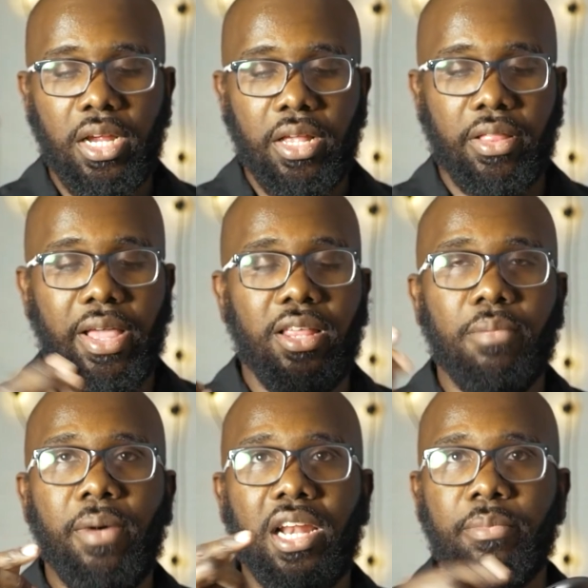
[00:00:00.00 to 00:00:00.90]
the light at the
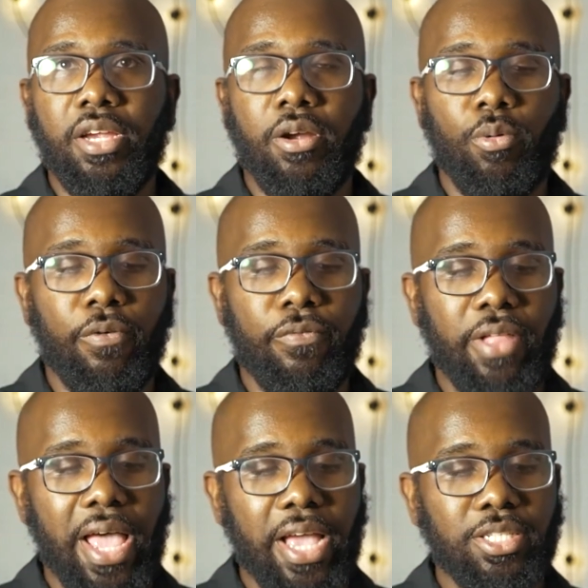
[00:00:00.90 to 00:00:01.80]
bottom here will
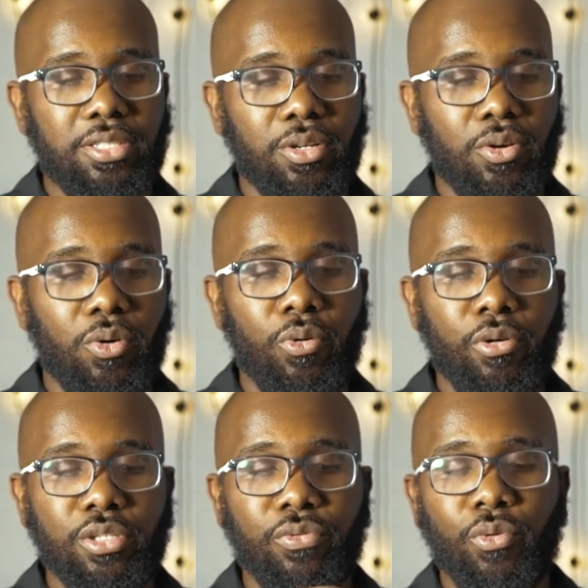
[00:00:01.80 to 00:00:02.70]
flash
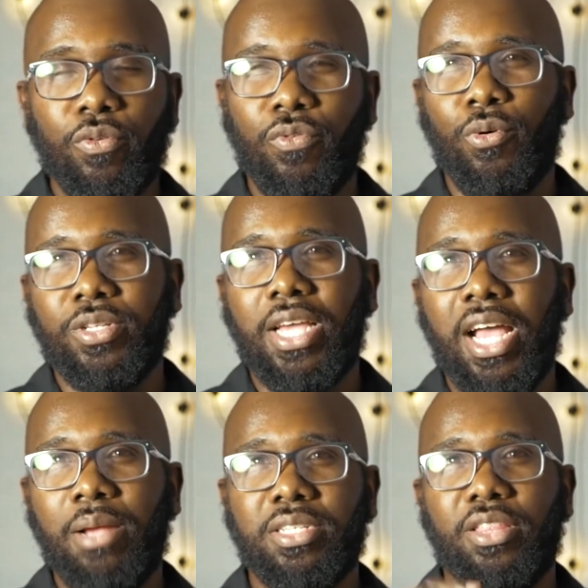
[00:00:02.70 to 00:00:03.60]
orange four
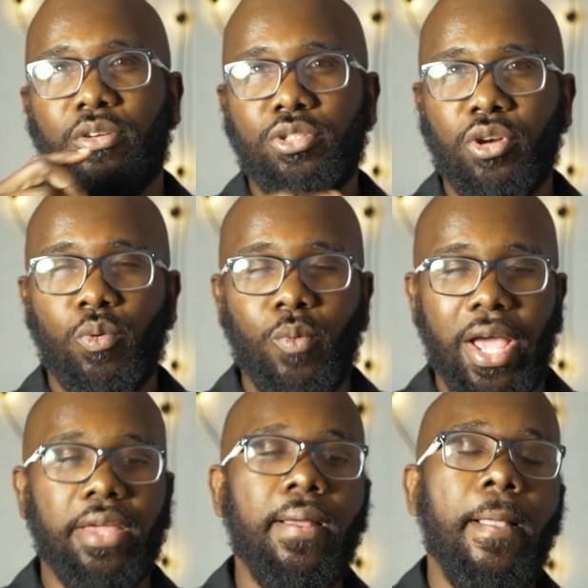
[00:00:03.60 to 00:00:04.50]
times, and then it'll turn
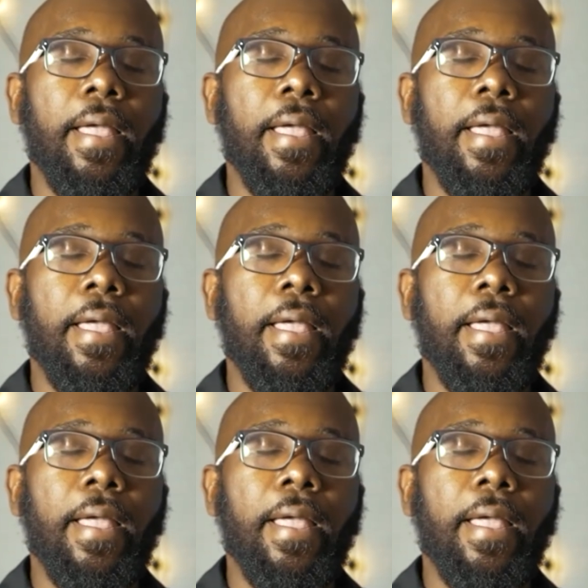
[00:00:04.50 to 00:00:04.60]
white.